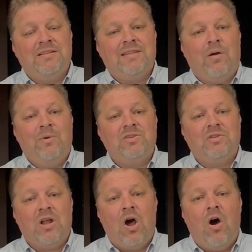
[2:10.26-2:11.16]
that we
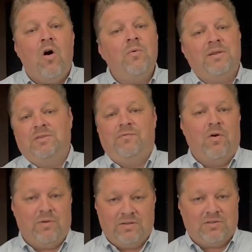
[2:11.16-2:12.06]
should always
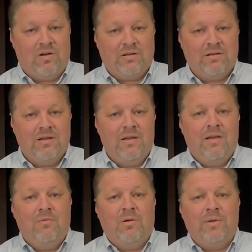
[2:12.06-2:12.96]
focus on
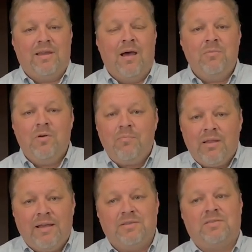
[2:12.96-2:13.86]
when we come to a
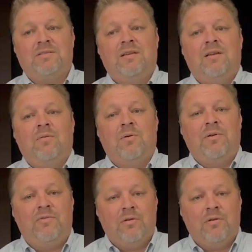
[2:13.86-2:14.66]
place where we feel